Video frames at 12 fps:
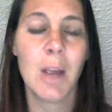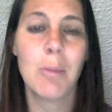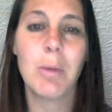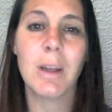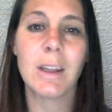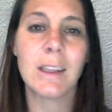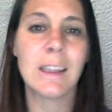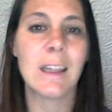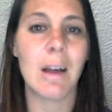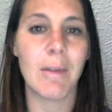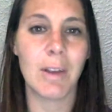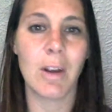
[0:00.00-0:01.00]
but
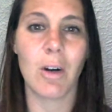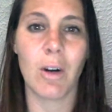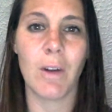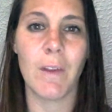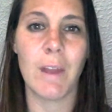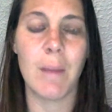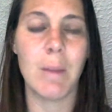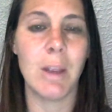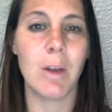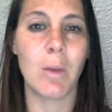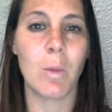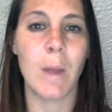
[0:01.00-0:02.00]
loving on them in
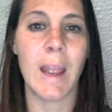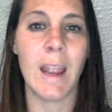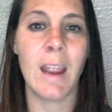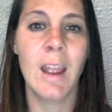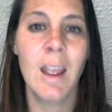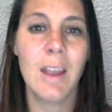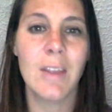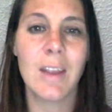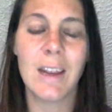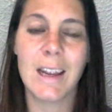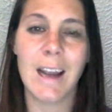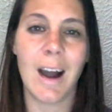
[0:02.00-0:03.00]
a way
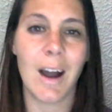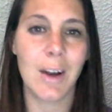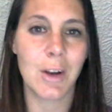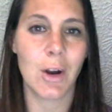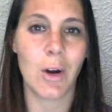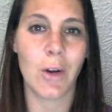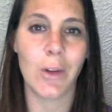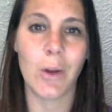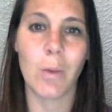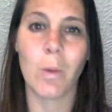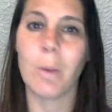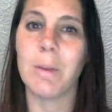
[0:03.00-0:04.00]
that God called a
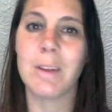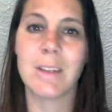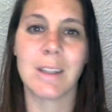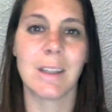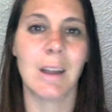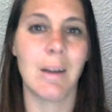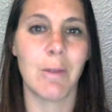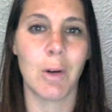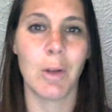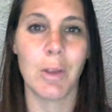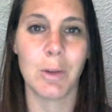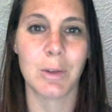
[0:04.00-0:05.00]
woman to love
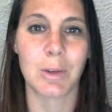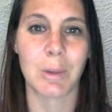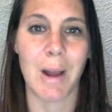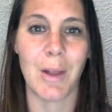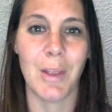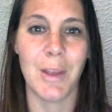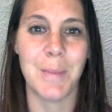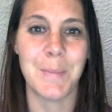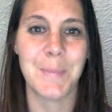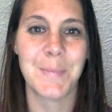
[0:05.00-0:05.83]
on those around them.